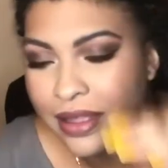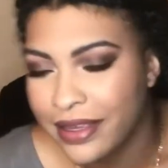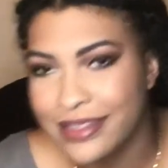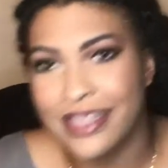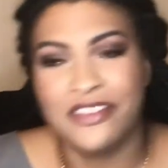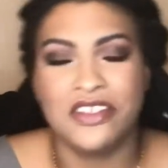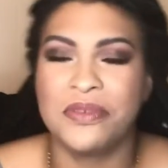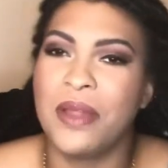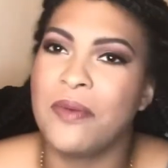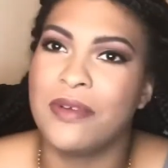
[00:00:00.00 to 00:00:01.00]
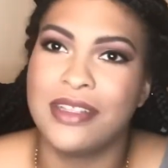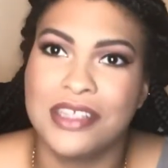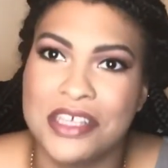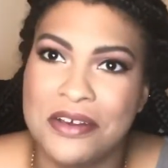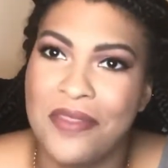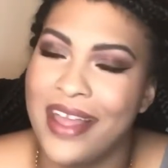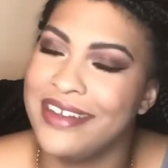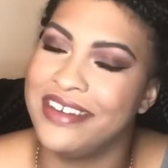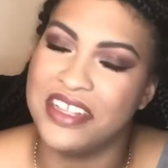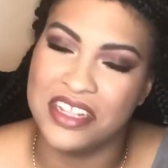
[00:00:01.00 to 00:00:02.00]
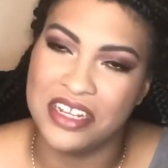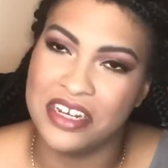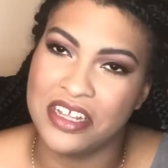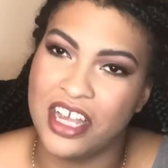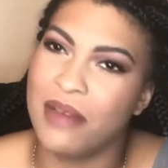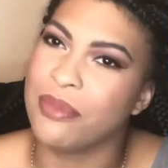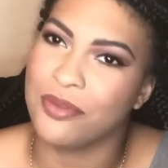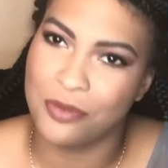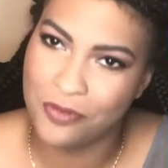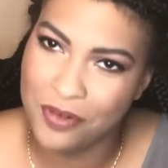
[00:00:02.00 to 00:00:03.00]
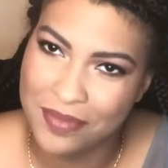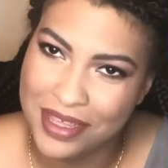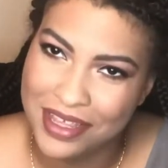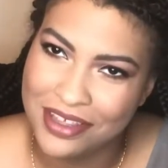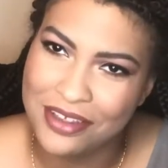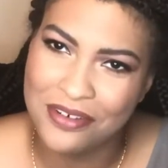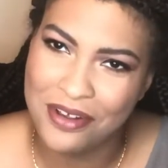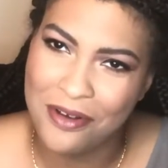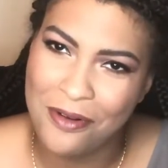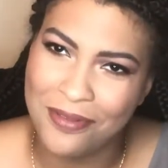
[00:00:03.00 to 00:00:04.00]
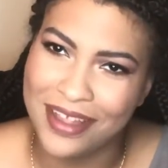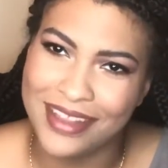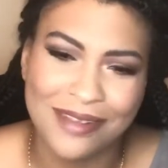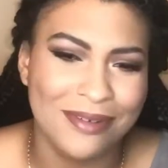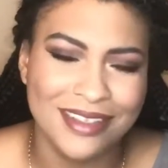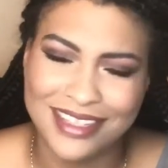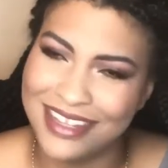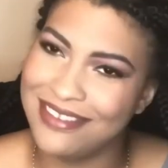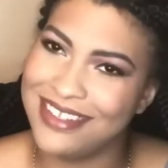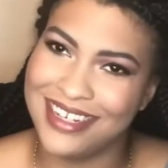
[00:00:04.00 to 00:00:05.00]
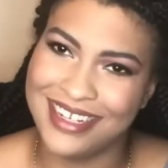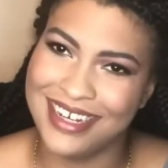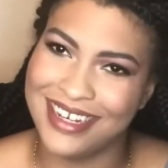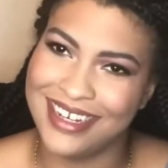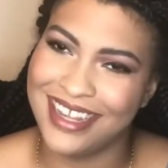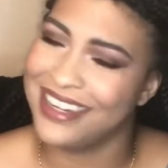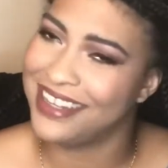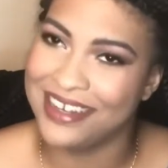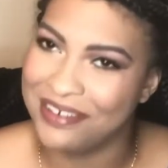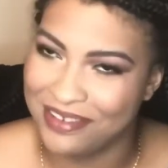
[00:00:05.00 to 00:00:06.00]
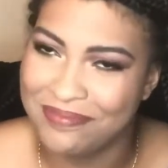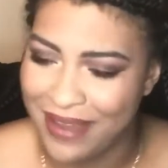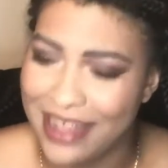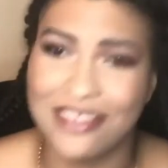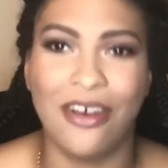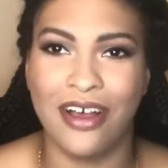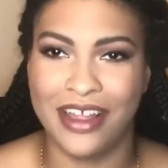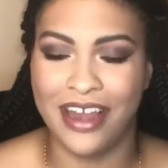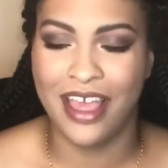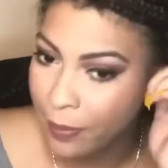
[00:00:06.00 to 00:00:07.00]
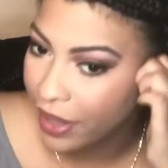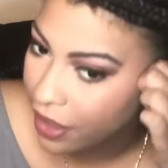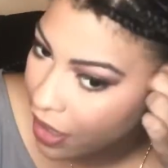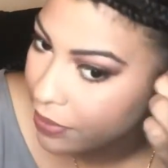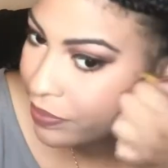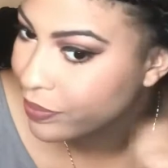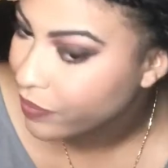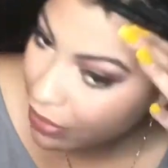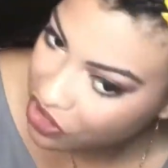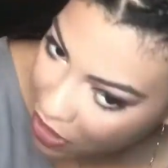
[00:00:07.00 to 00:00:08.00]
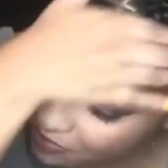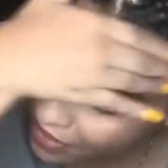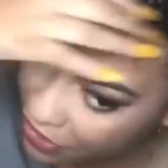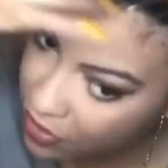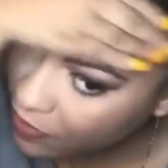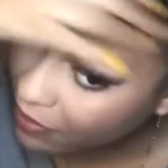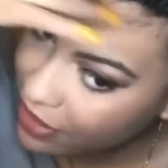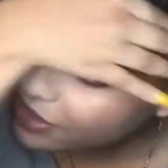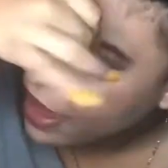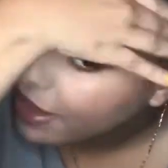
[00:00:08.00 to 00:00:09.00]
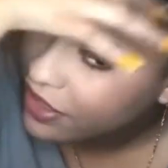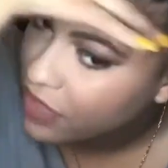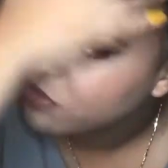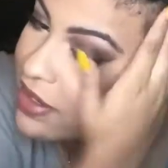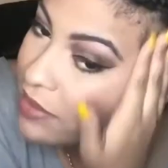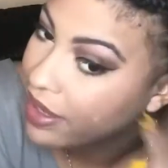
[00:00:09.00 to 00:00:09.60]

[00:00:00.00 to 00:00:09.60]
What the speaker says: Because it's just that one skill that didn't come through for me, you know? Like, that one skill didn't pass on. Alright guys, so on to edges.